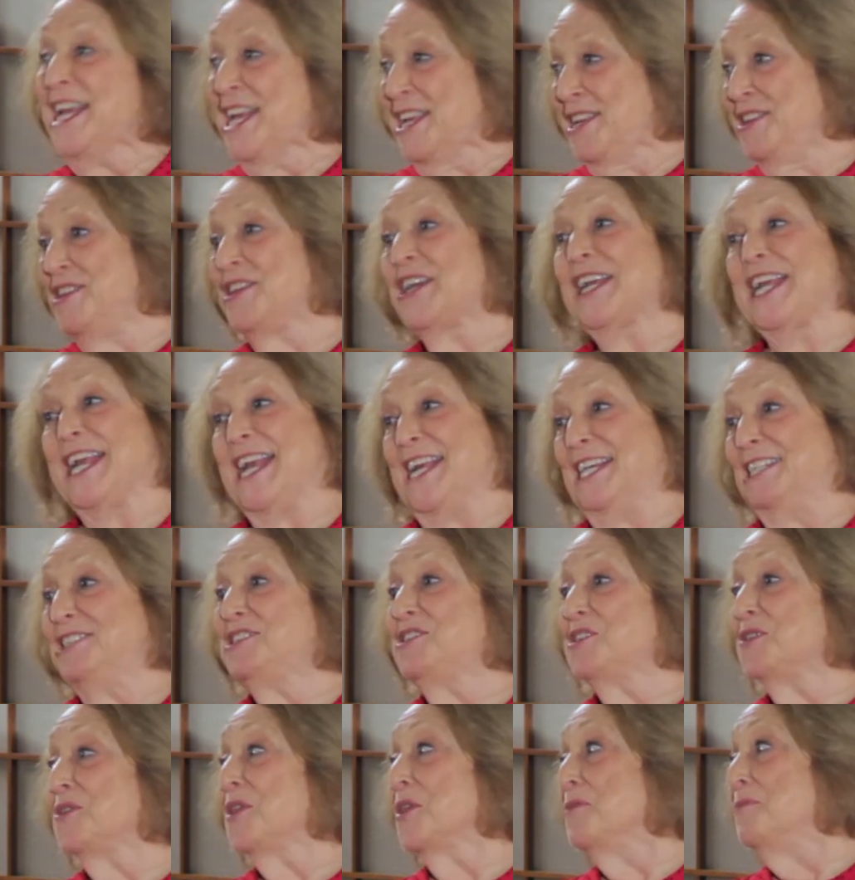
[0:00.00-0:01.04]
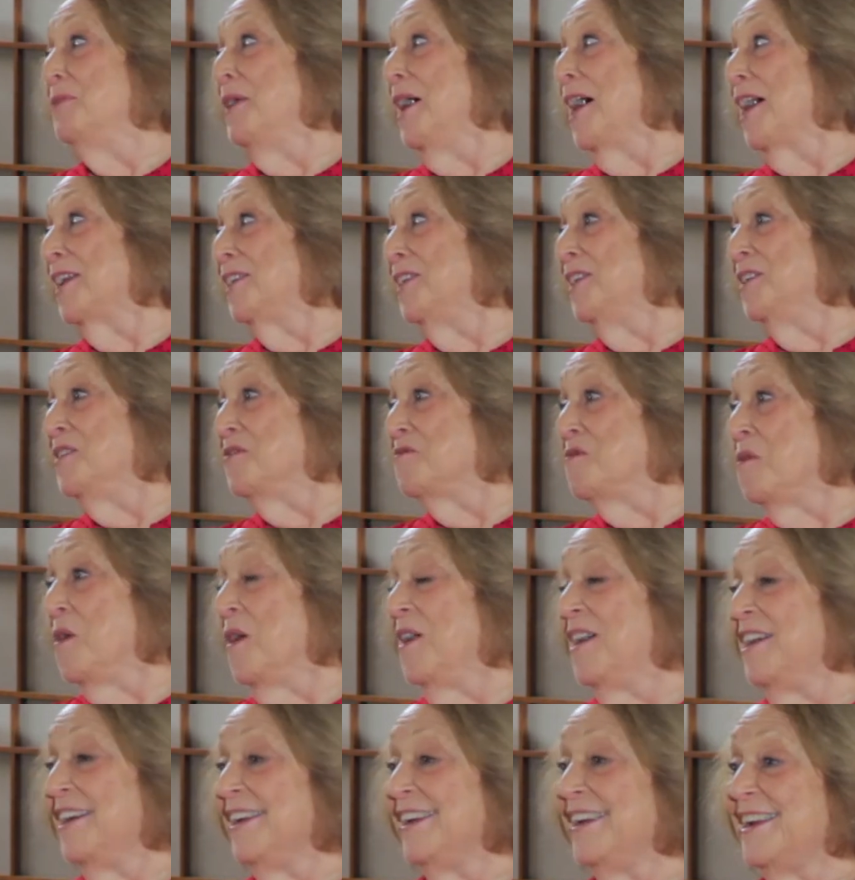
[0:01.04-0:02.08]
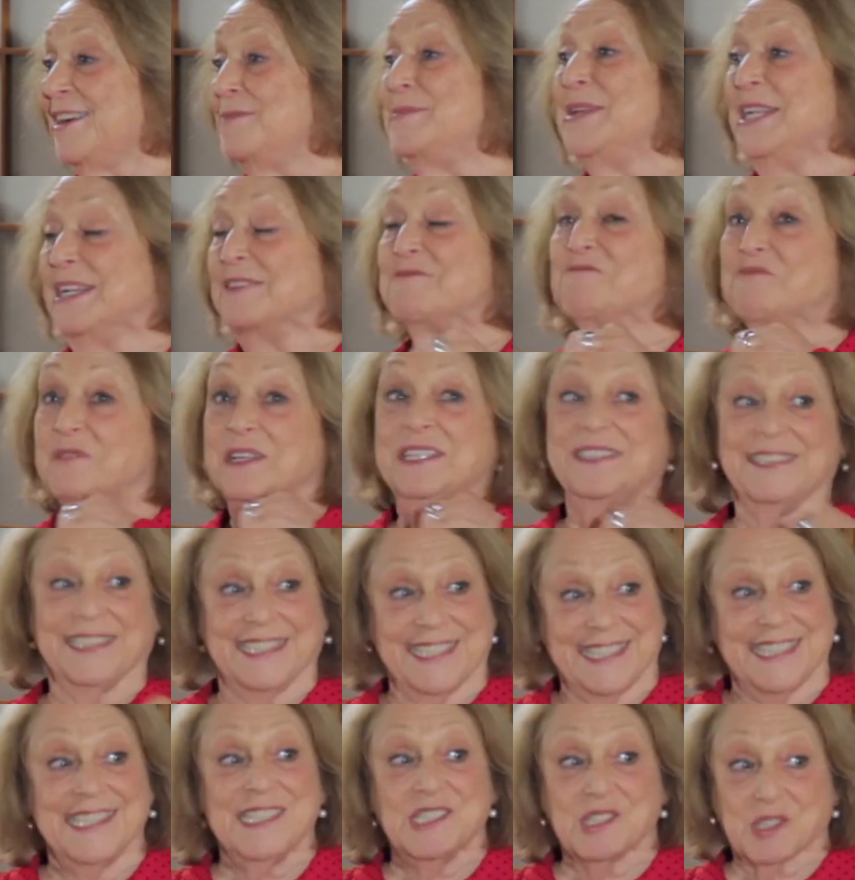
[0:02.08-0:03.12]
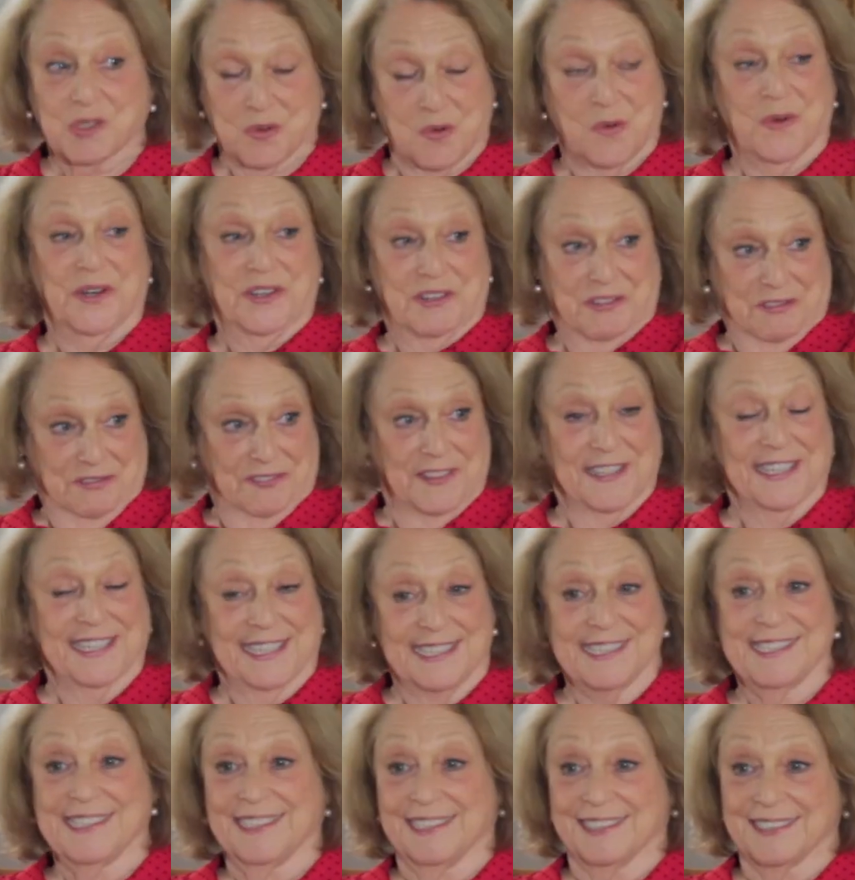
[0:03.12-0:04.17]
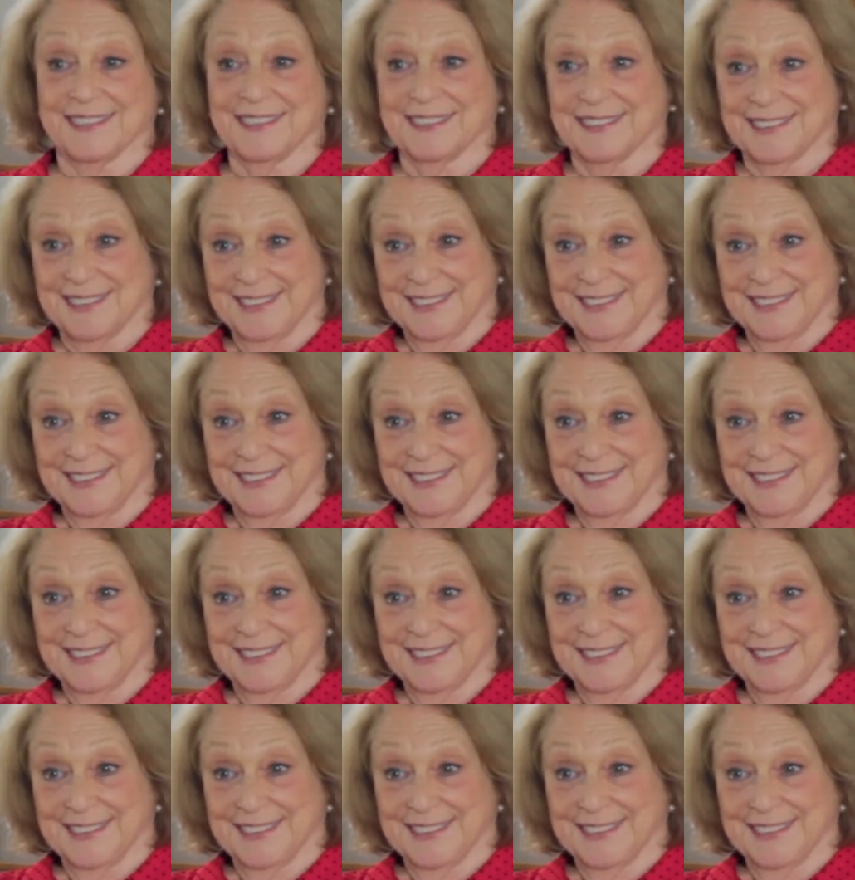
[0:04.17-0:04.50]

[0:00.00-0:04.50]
You can't do the bottle of wine. I mean, it really is a wonderful idea.